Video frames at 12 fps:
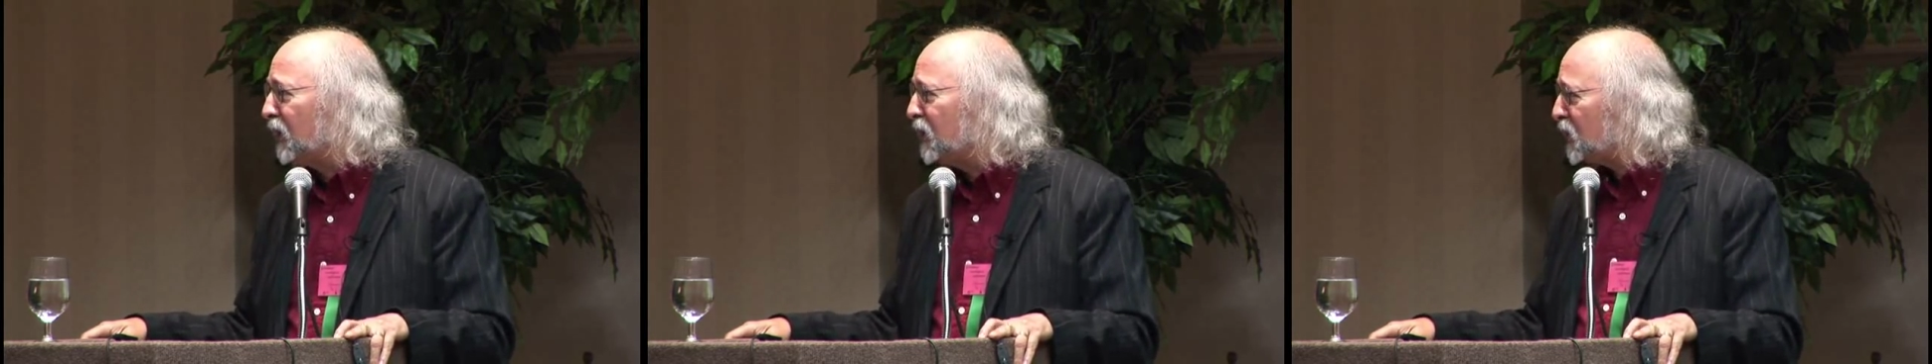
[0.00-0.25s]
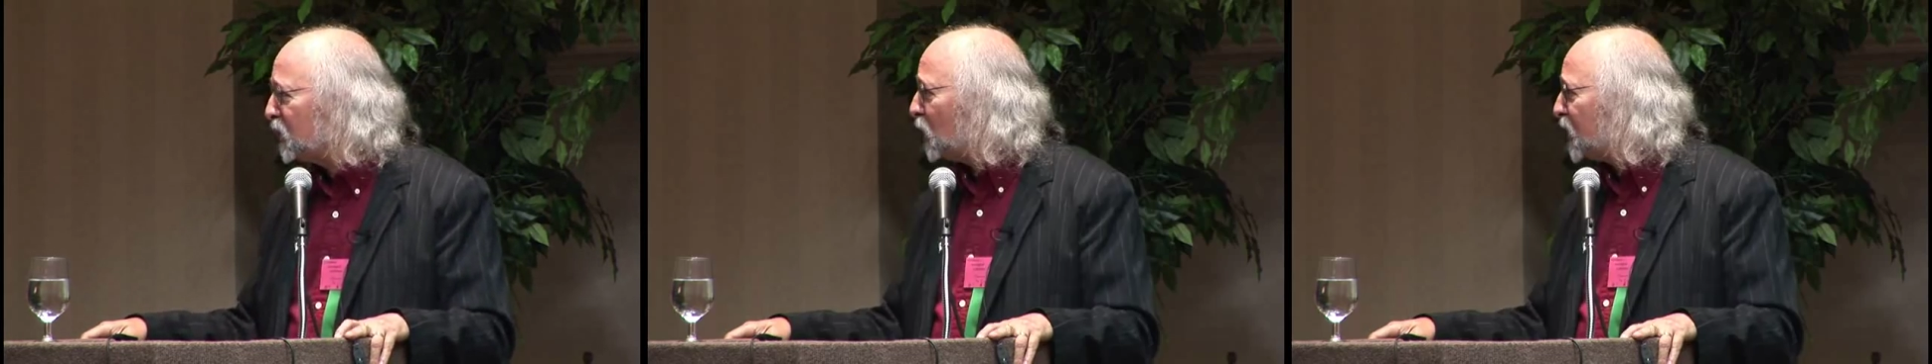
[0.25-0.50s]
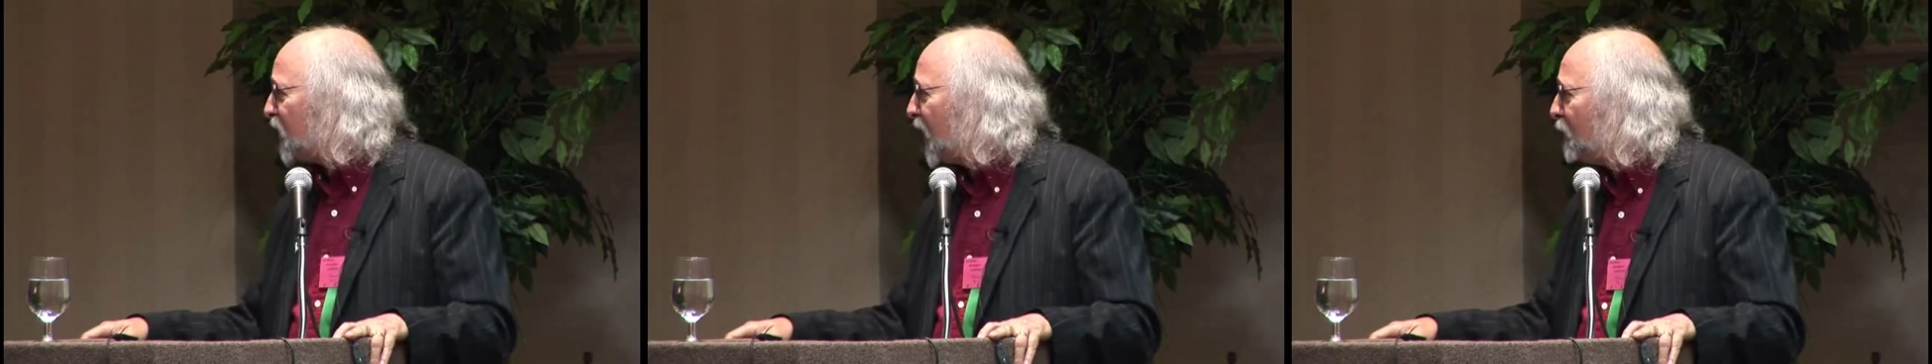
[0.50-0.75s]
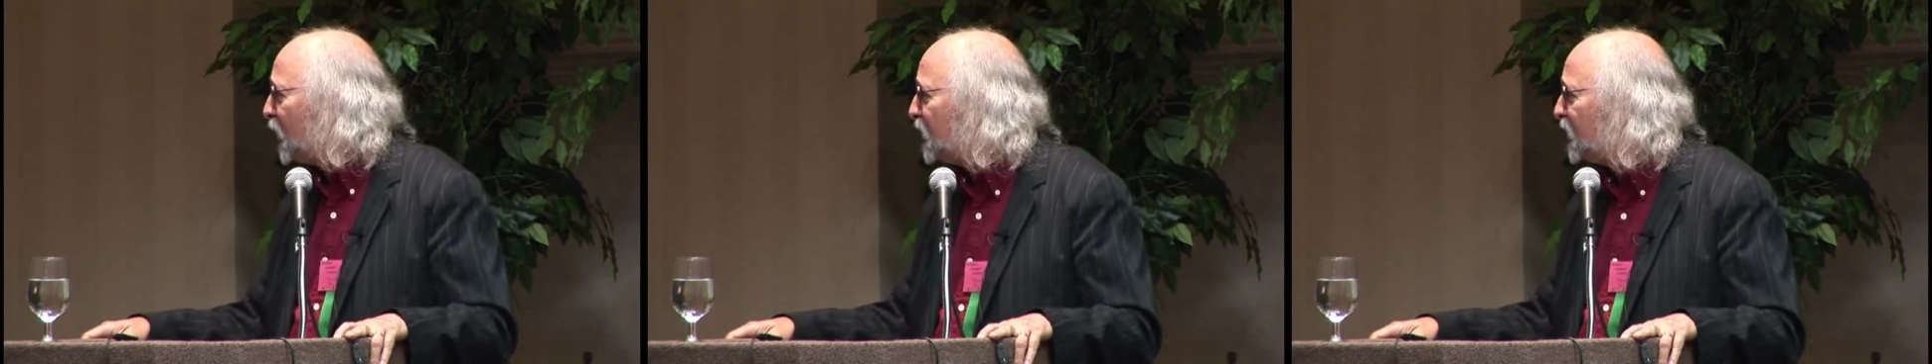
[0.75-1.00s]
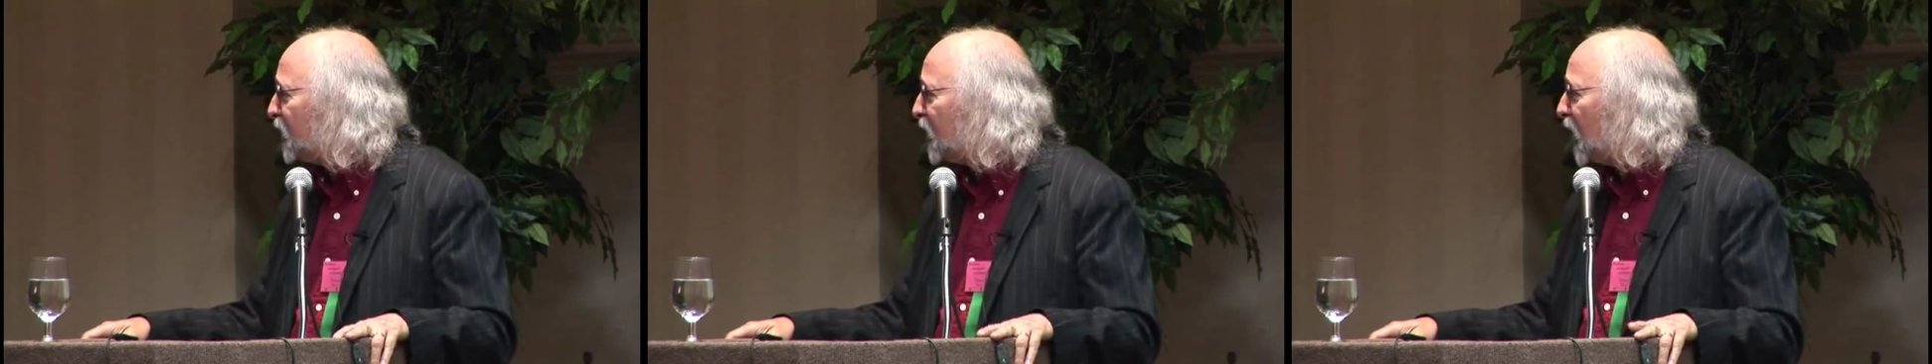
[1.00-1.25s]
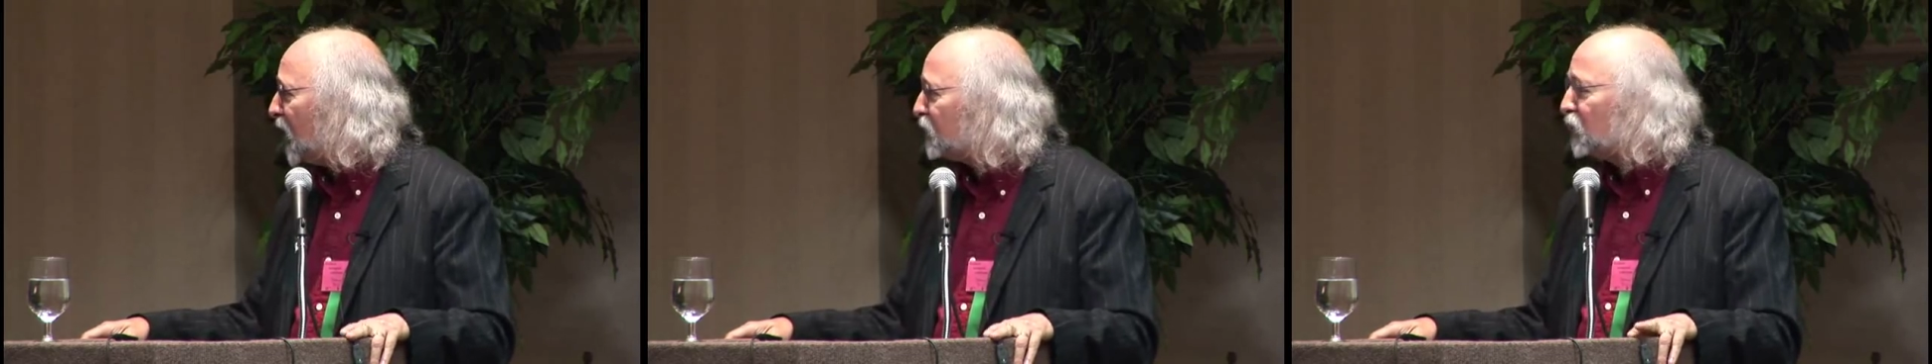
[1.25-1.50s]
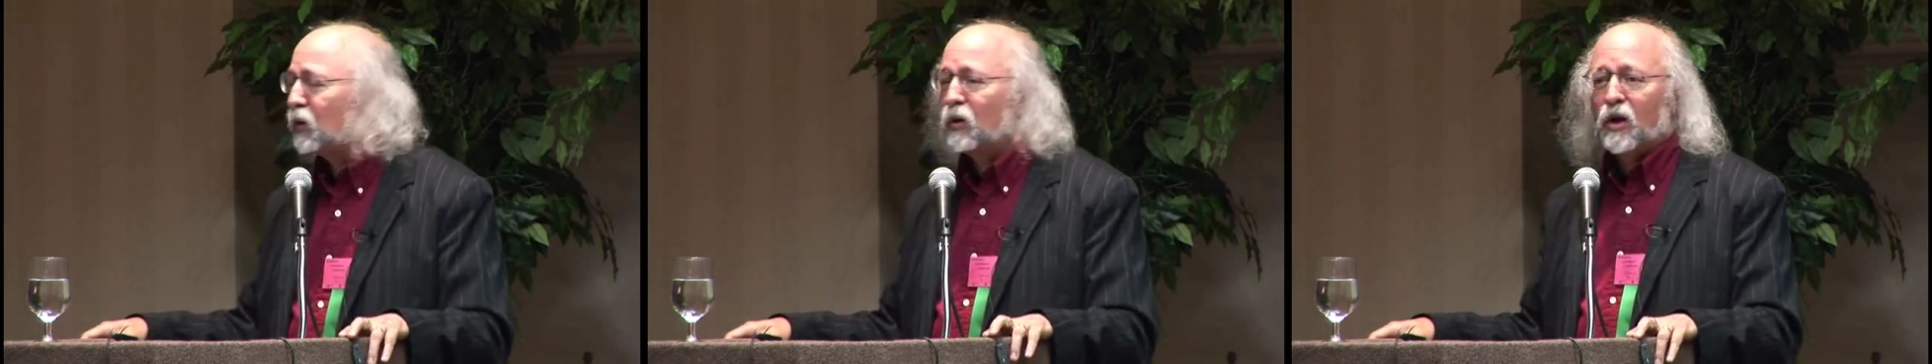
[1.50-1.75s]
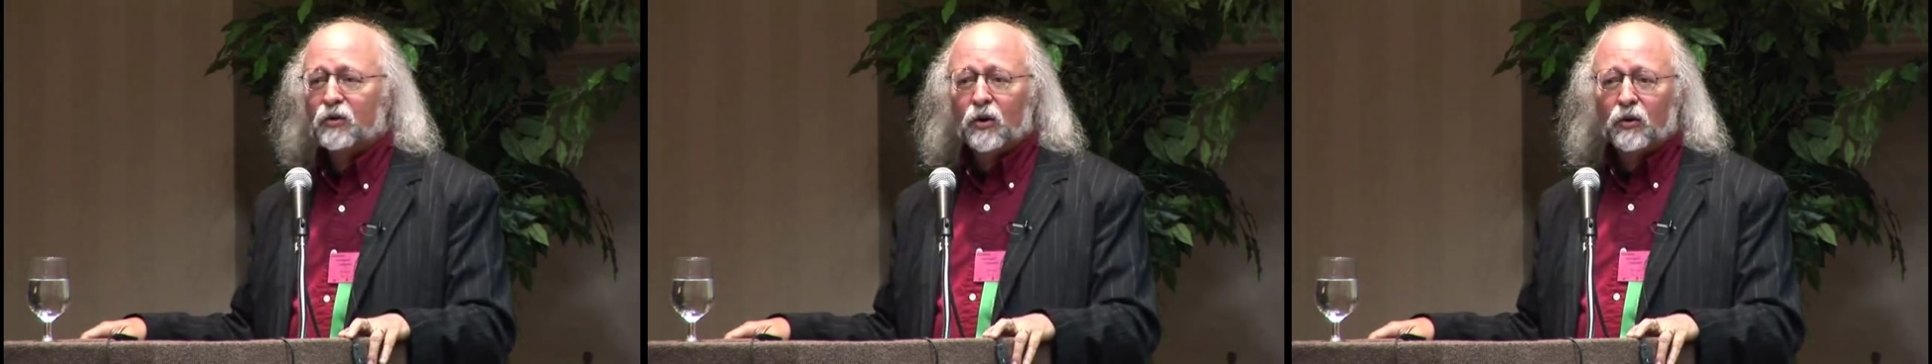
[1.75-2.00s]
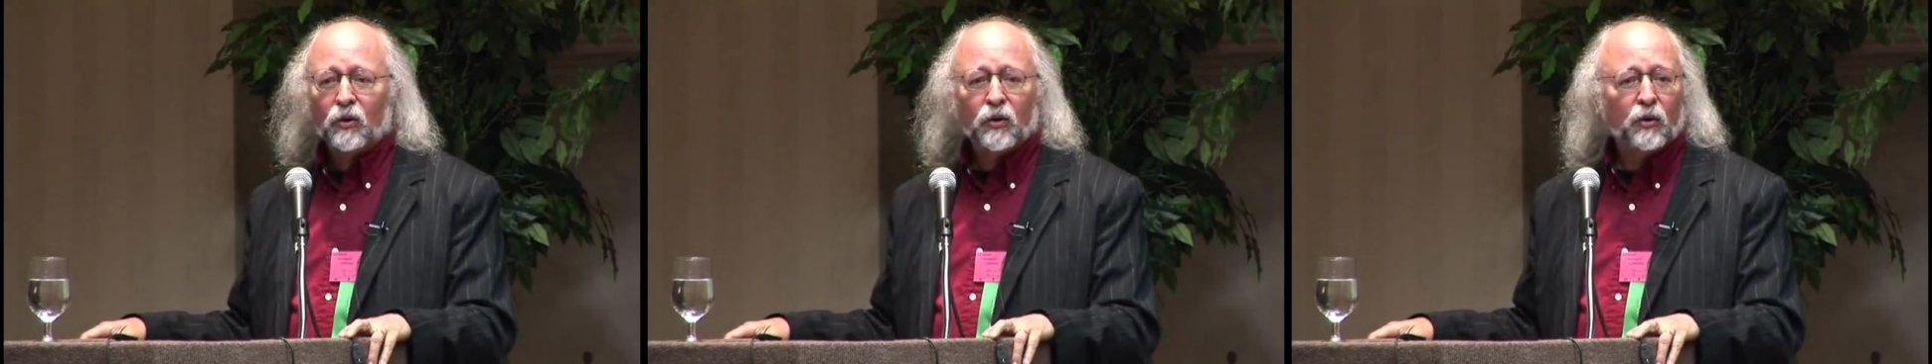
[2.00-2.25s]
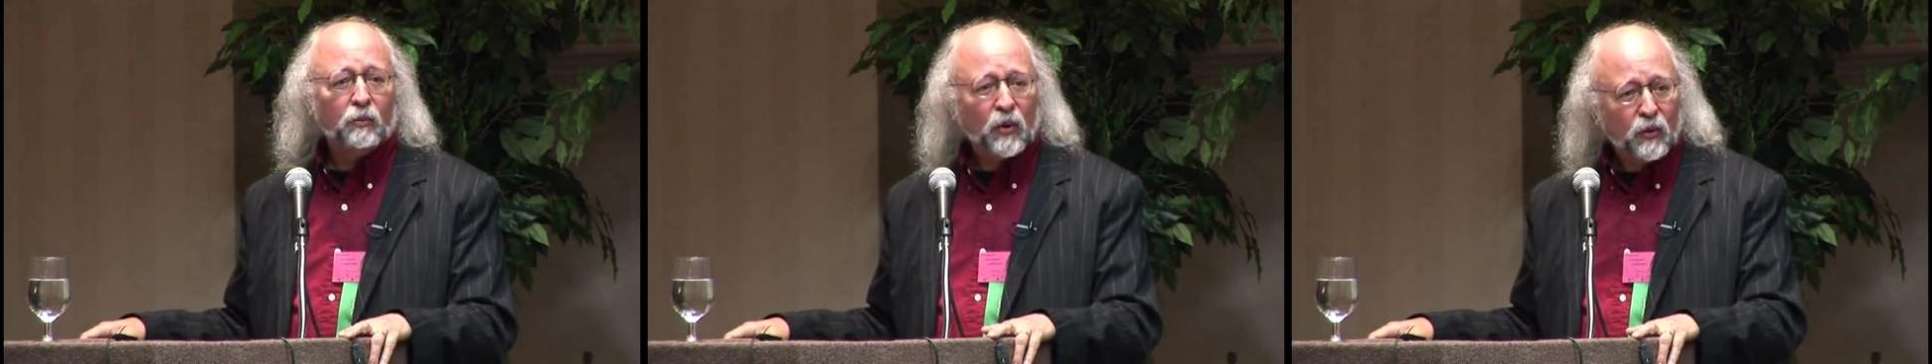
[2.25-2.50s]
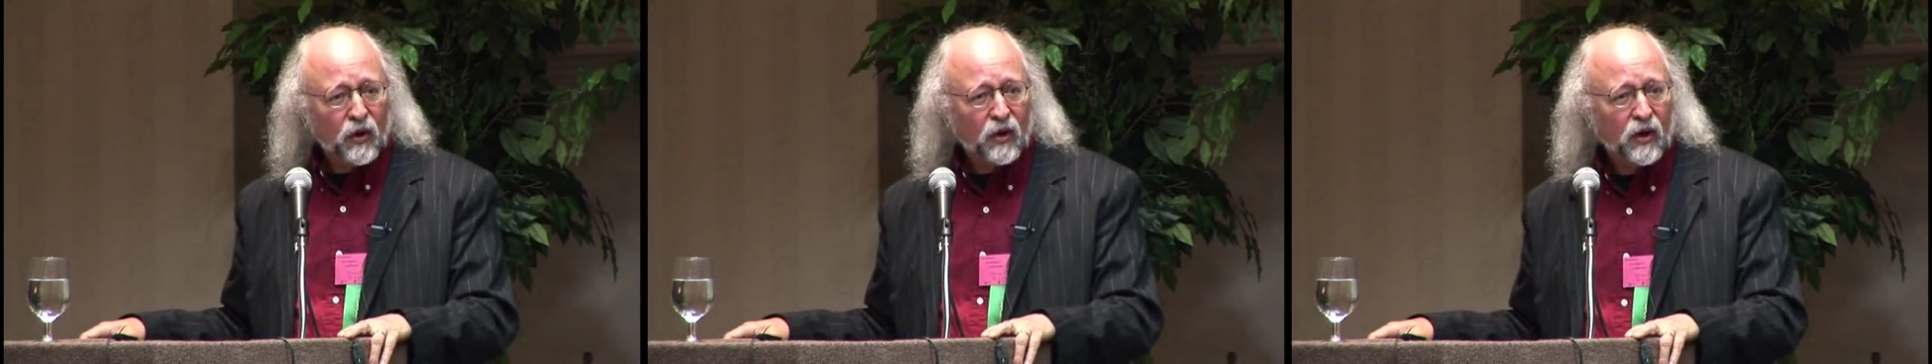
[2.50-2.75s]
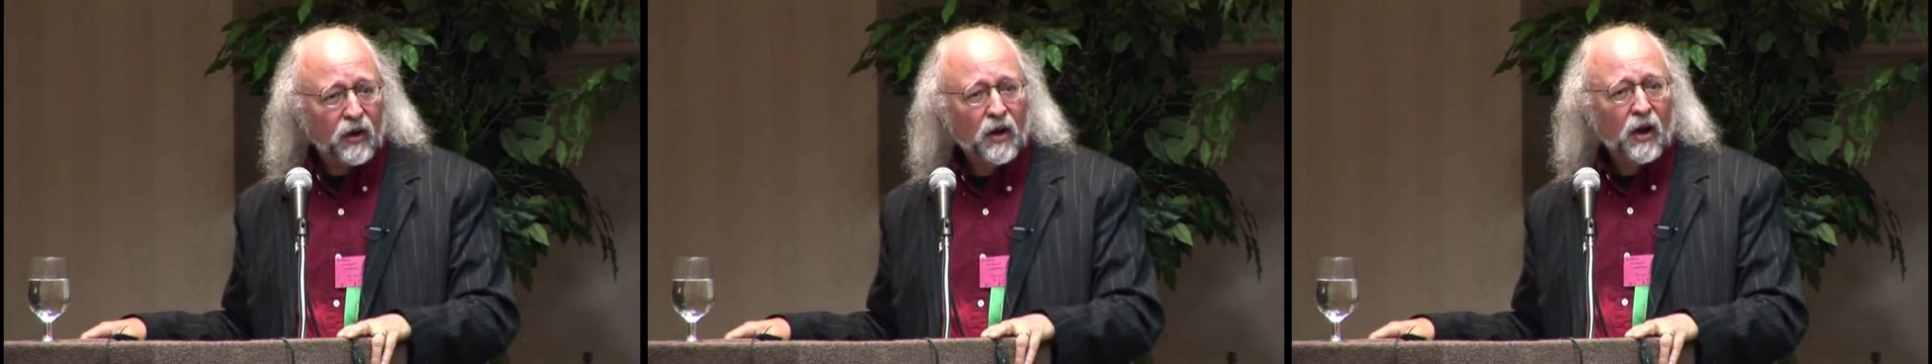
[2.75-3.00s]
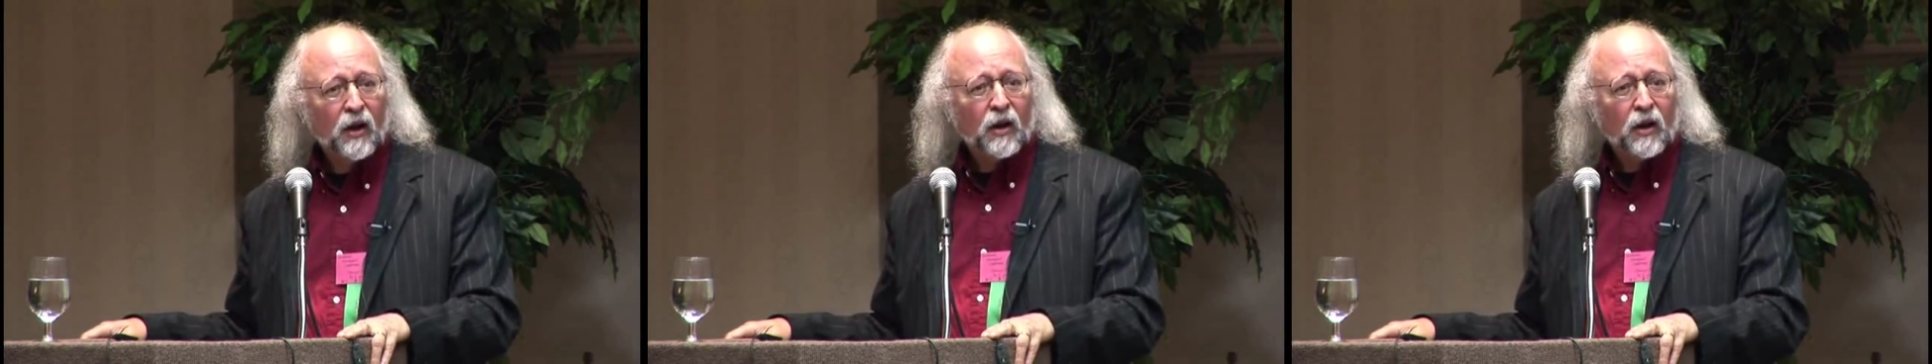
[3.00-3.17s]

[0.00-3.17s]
This is what's happened to the astrological community